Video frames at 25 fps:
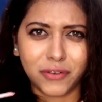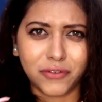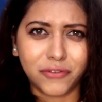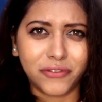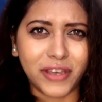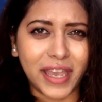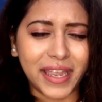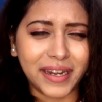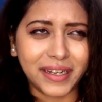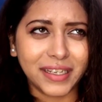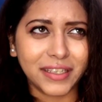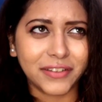
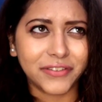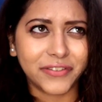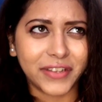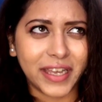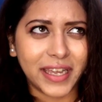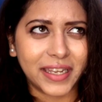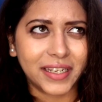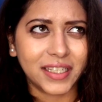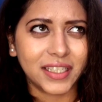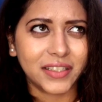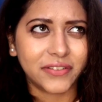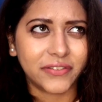Very,
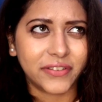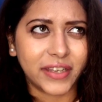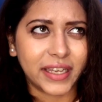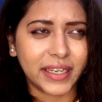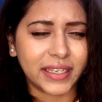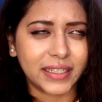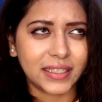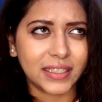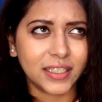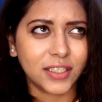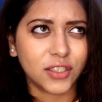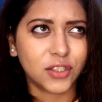very,
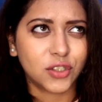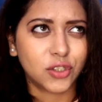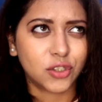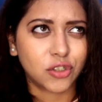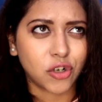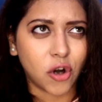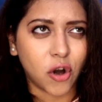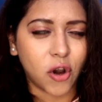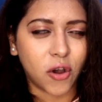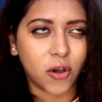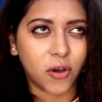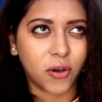very
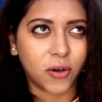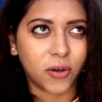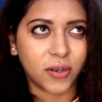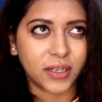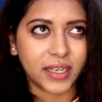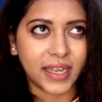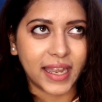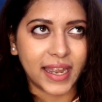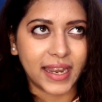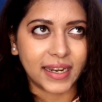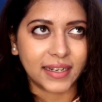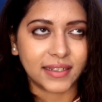
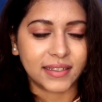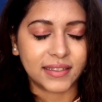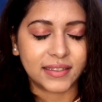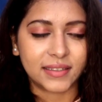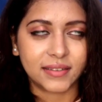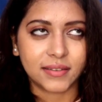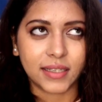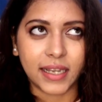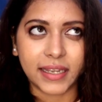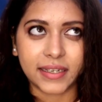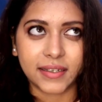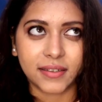strong
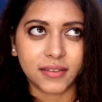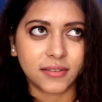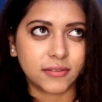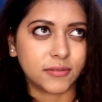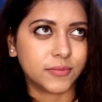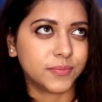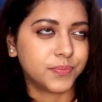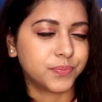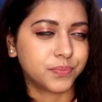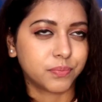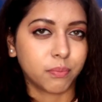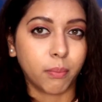and like
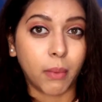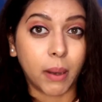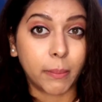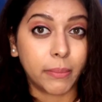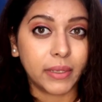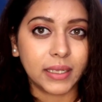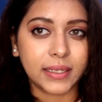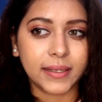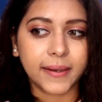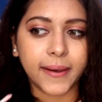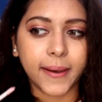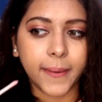a
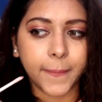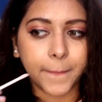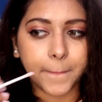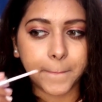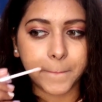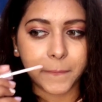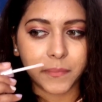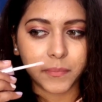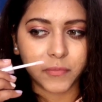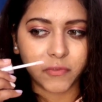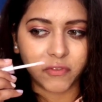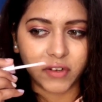
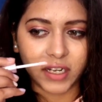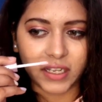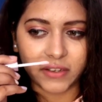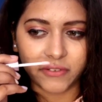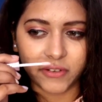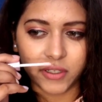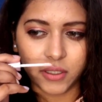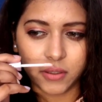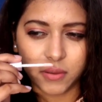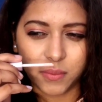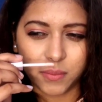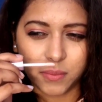bubblegum
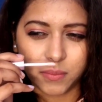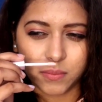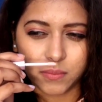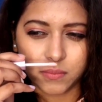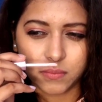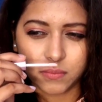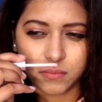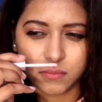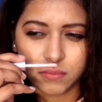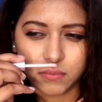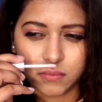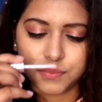flavor.
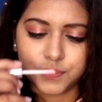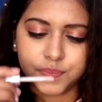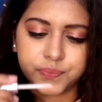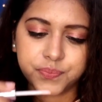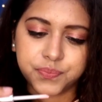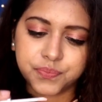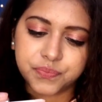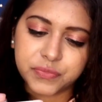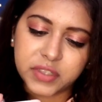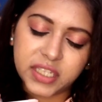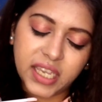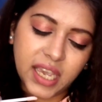
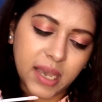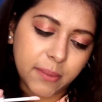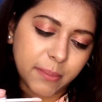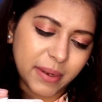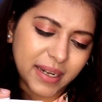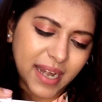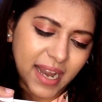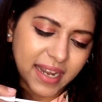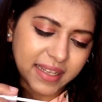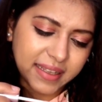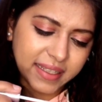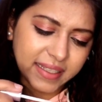Yeah,
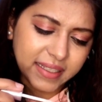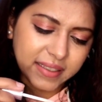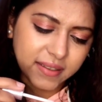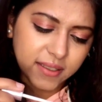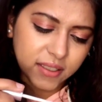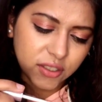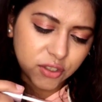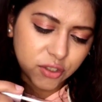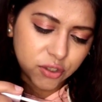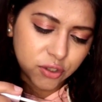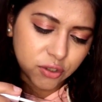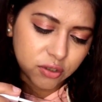but I think
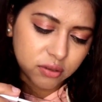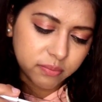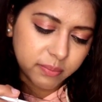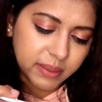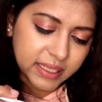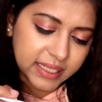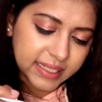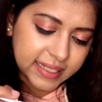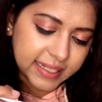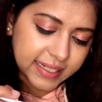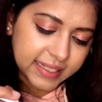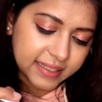this should
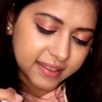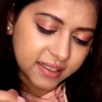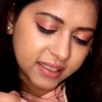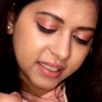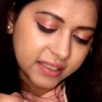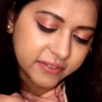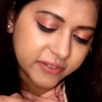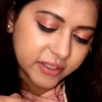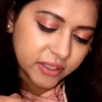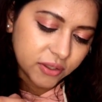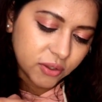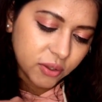be clear,
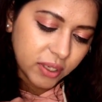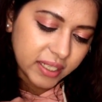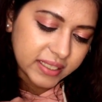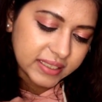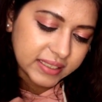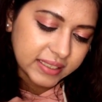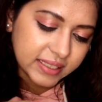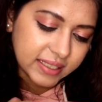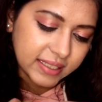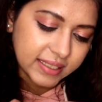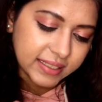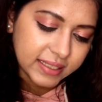even though I
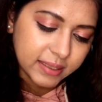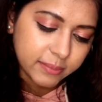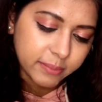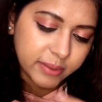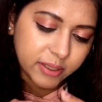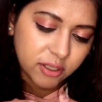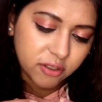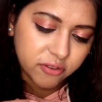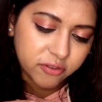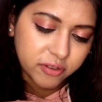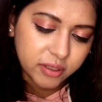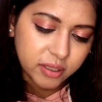see a little
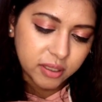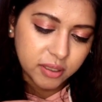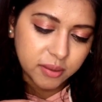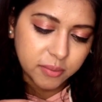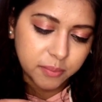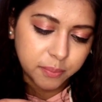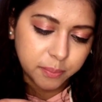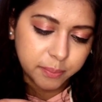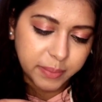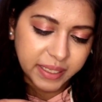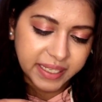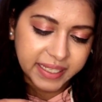bit of
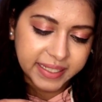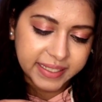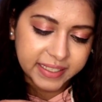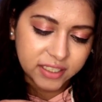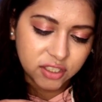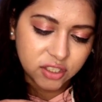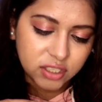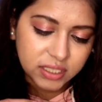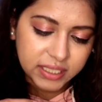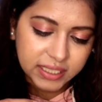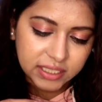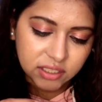a
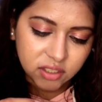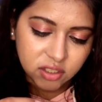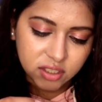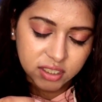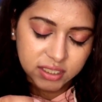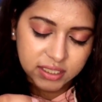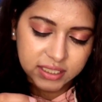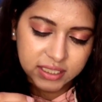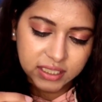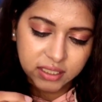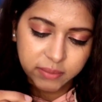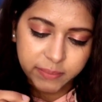pinkish tinge
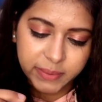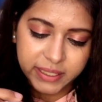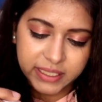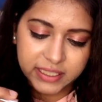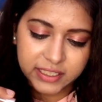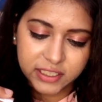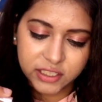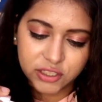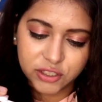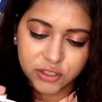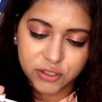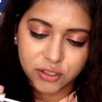in it,
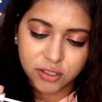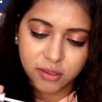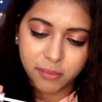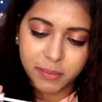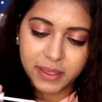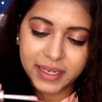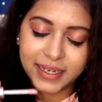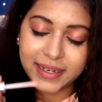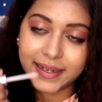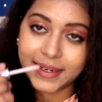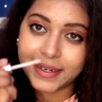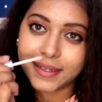but it should
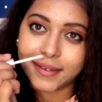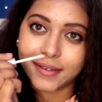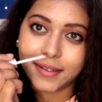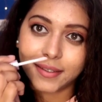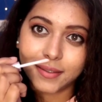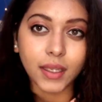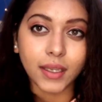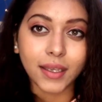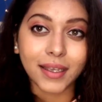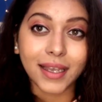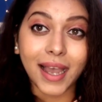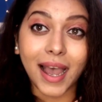be
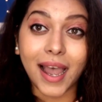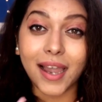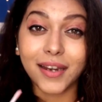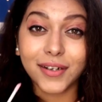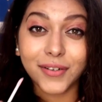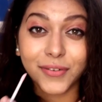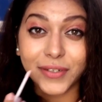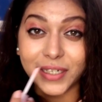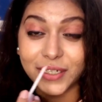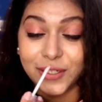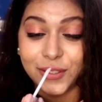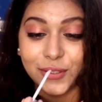clear.
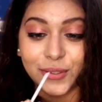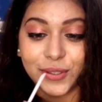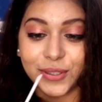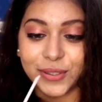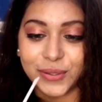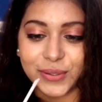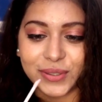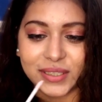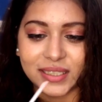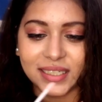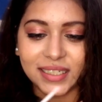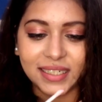Can't wait to
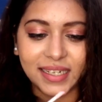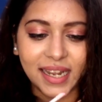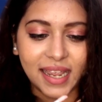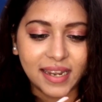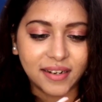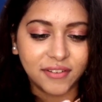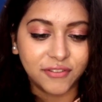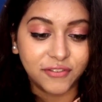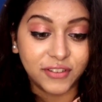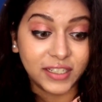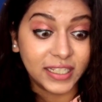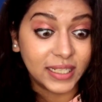use it
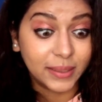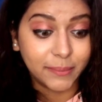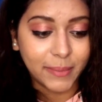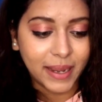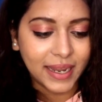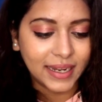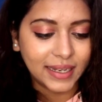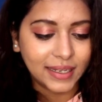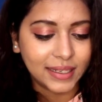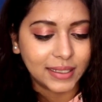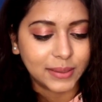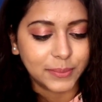and feel
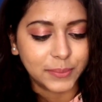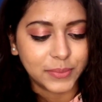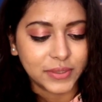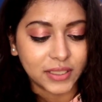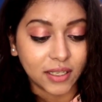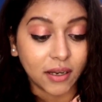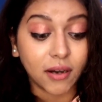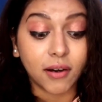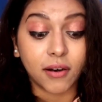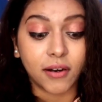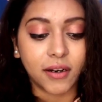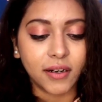my
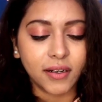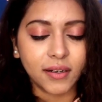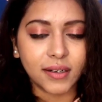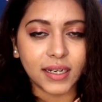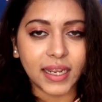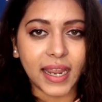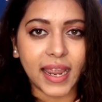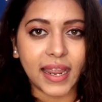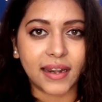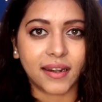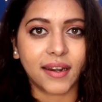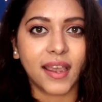lips
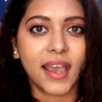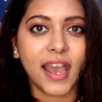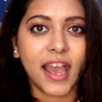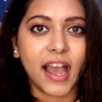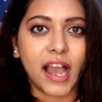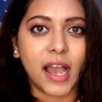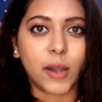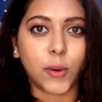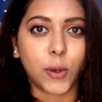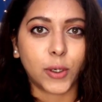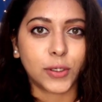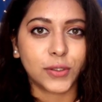hurt, and
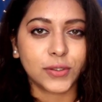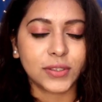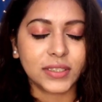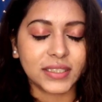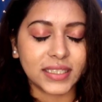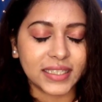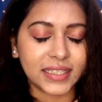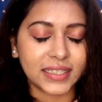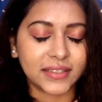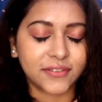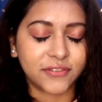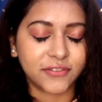I want to
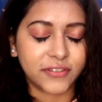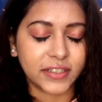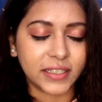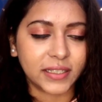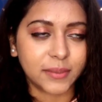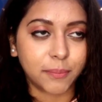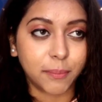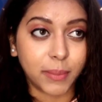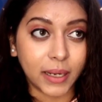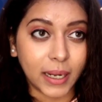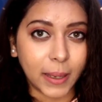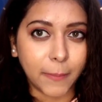see if
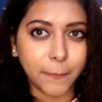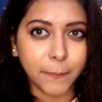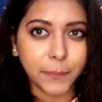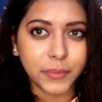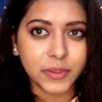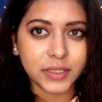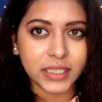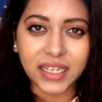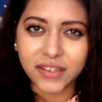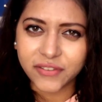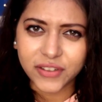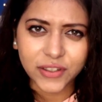it
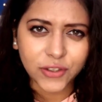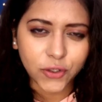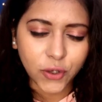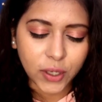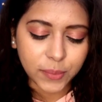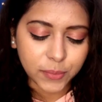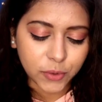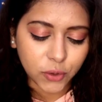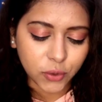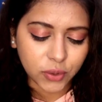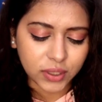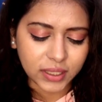plumps. Even though
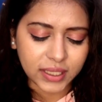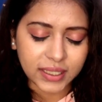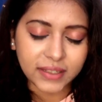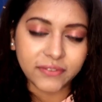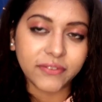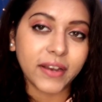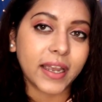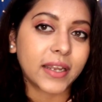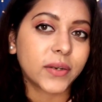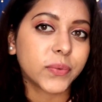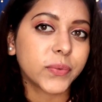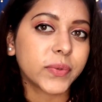I'm totally
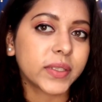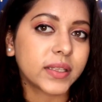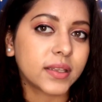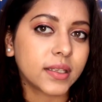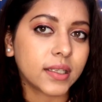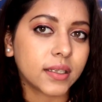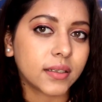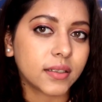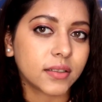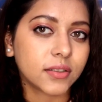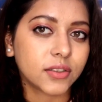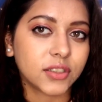fine with
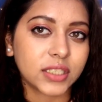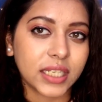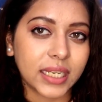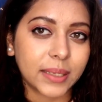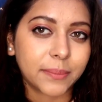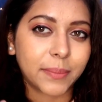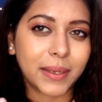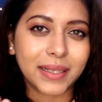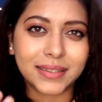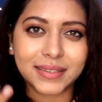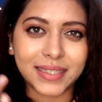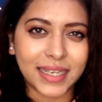the
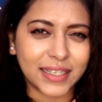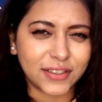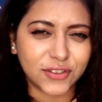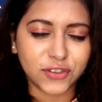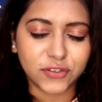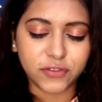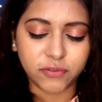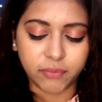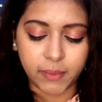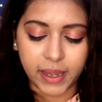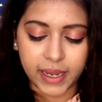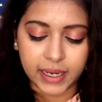shape and size
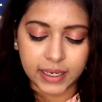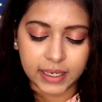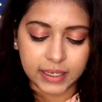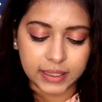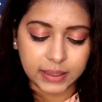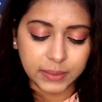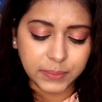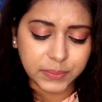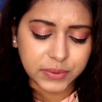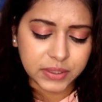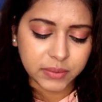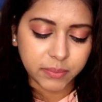of my
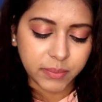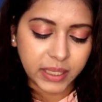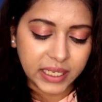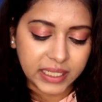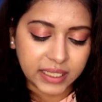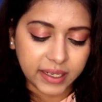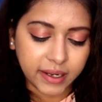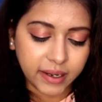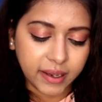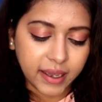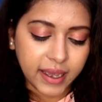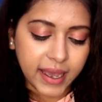lips,
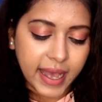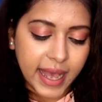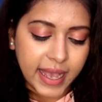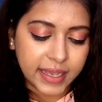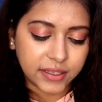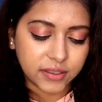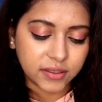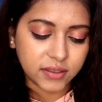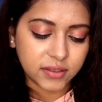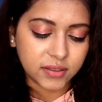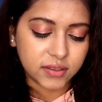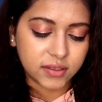but
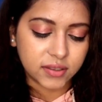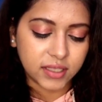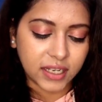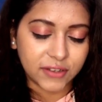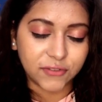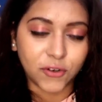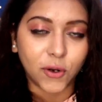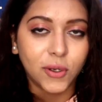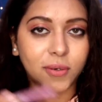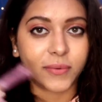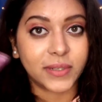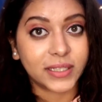
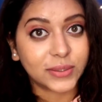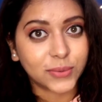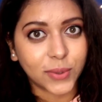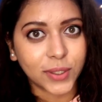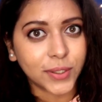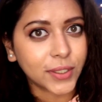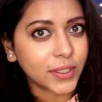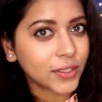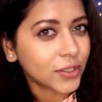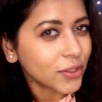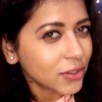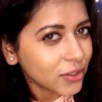I've always
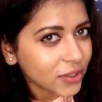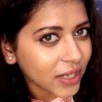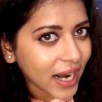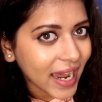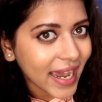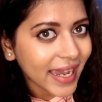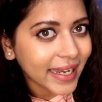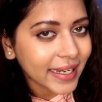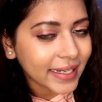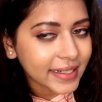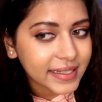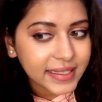wanted to
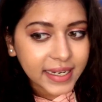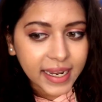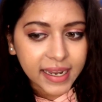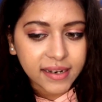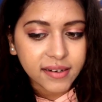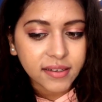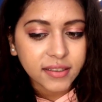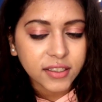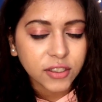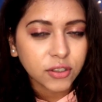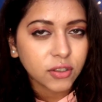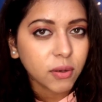try it,
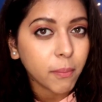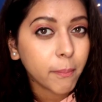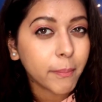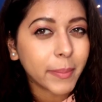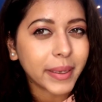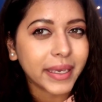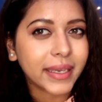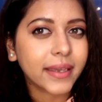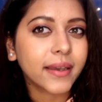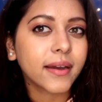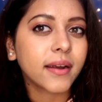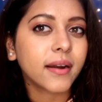and you know,
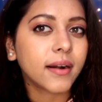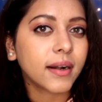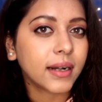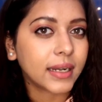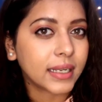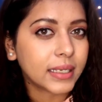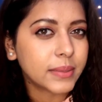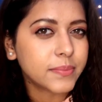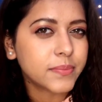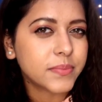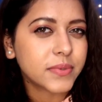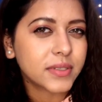bigger
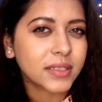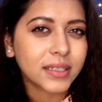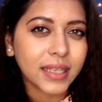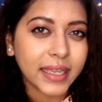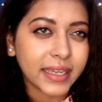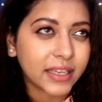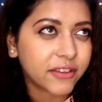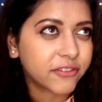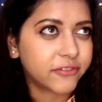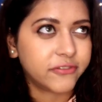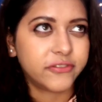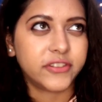lips,
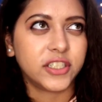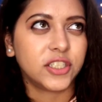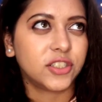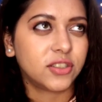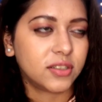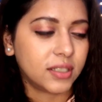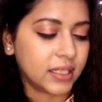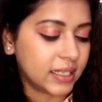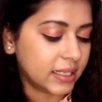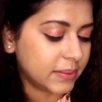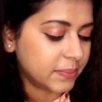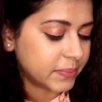like
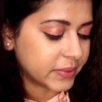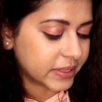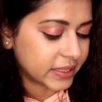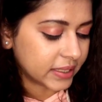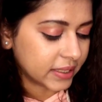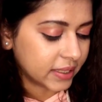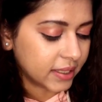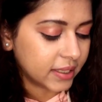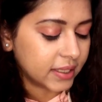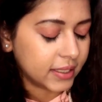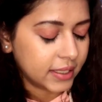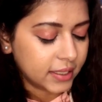fish
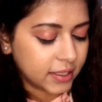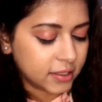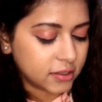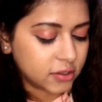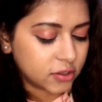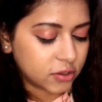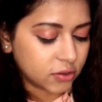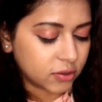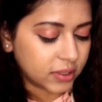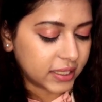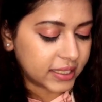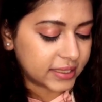lips.
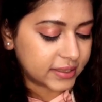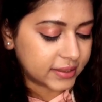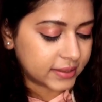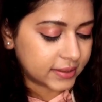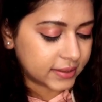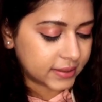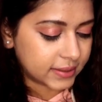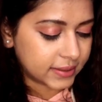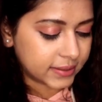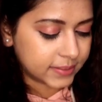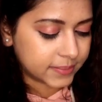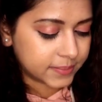So let's
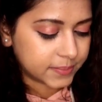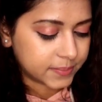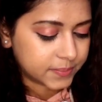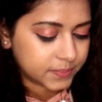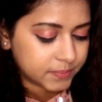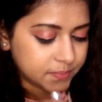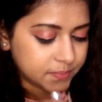see.